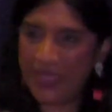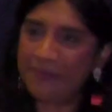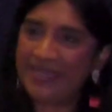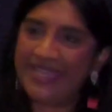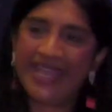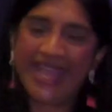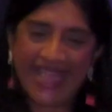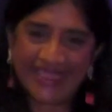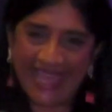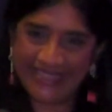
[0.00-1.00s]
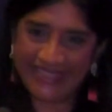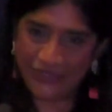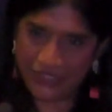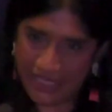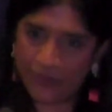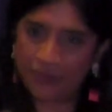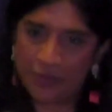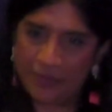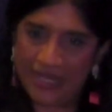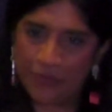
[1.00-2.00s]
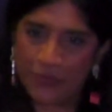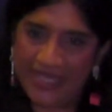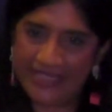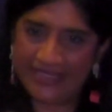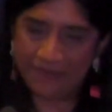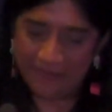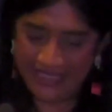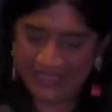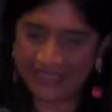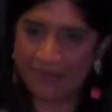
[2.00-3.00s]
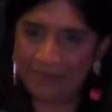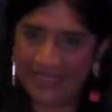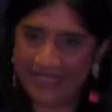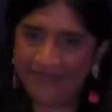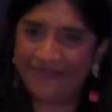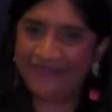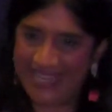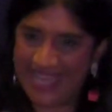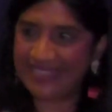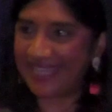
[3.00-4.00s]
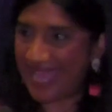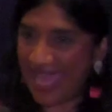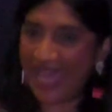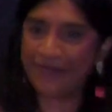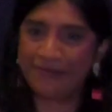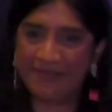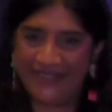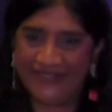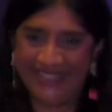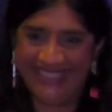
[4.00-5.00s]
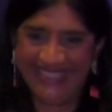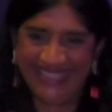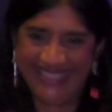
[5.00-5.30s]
Women like the Chairwoman of Ways and Means Committee, Vanessa Atterbury.